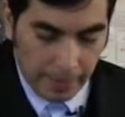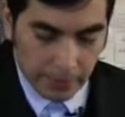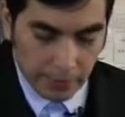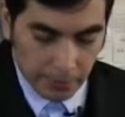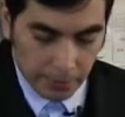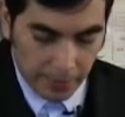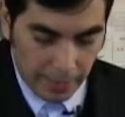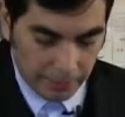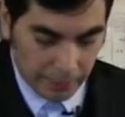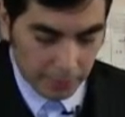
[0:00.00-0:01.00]
Angels of
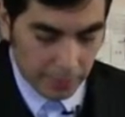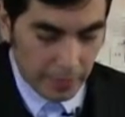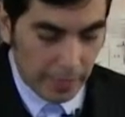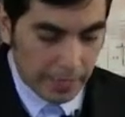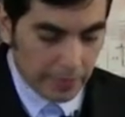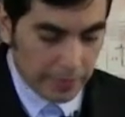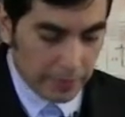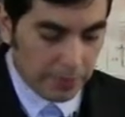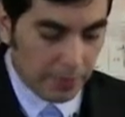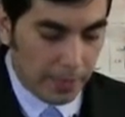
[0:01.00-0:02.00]
heaven were
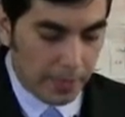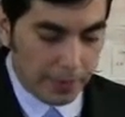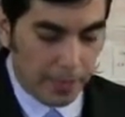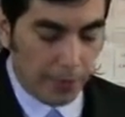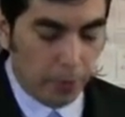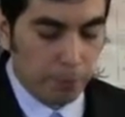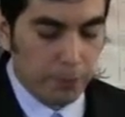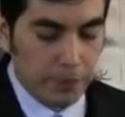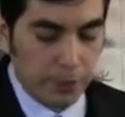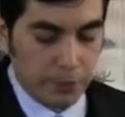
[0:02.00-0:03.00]
guiding his mind and
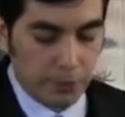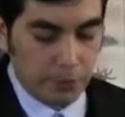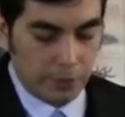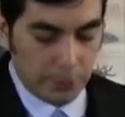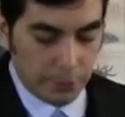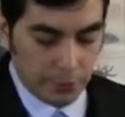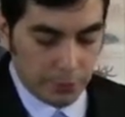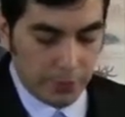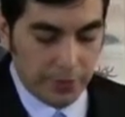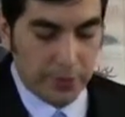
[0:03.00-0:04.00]
opening the
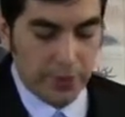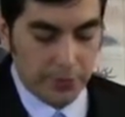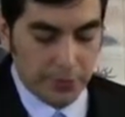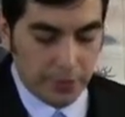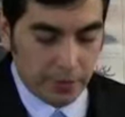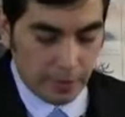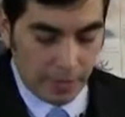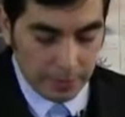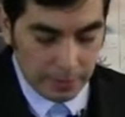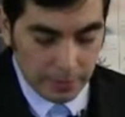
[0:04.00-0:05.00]
scriptures to his
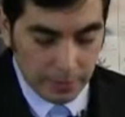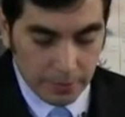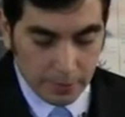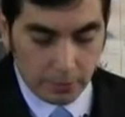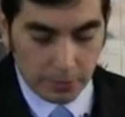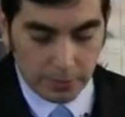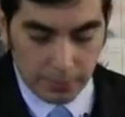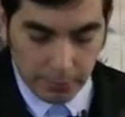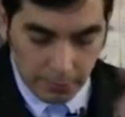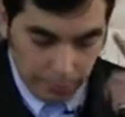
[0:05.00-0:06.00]
understanding. I believe this quote
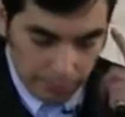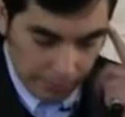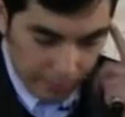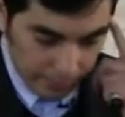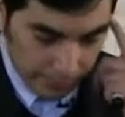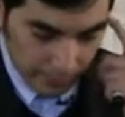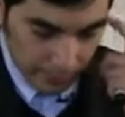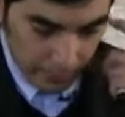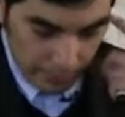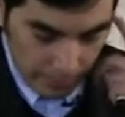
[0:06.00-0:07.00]
is very relevant
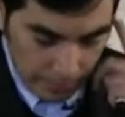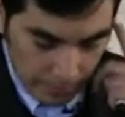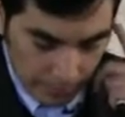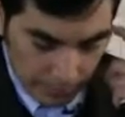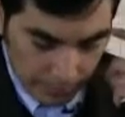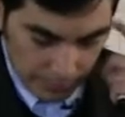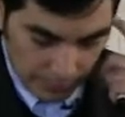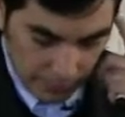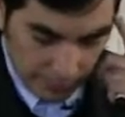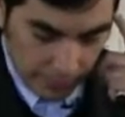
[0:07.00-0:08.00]
because
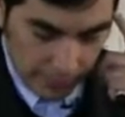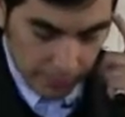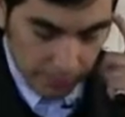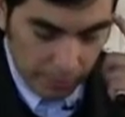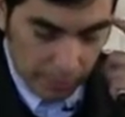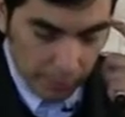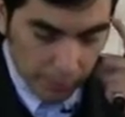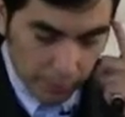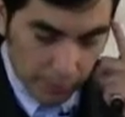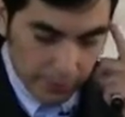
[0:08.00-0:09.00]
he's
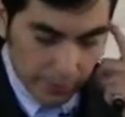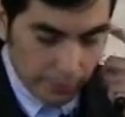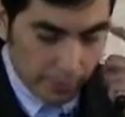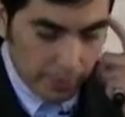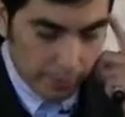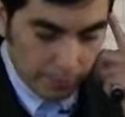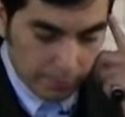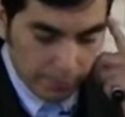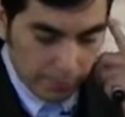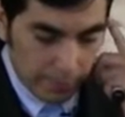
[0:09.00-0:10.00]
explaining to us the way
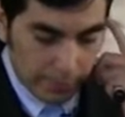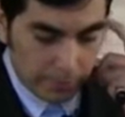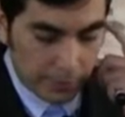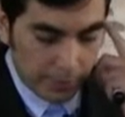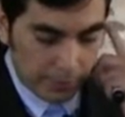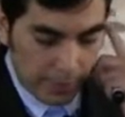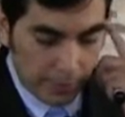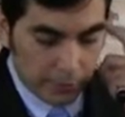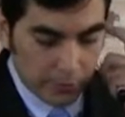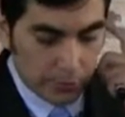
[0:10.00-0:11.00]
William
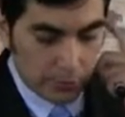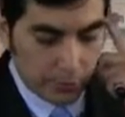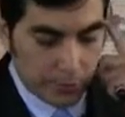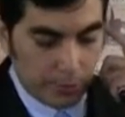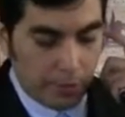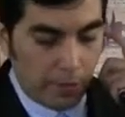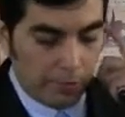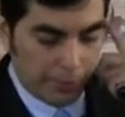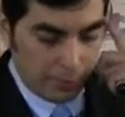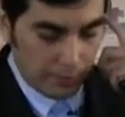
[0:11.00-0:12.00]
Miller understood the
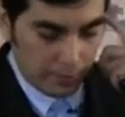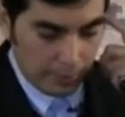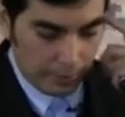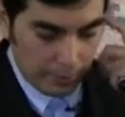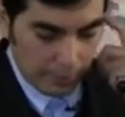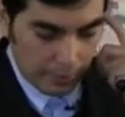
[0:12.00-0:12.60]
prophecies.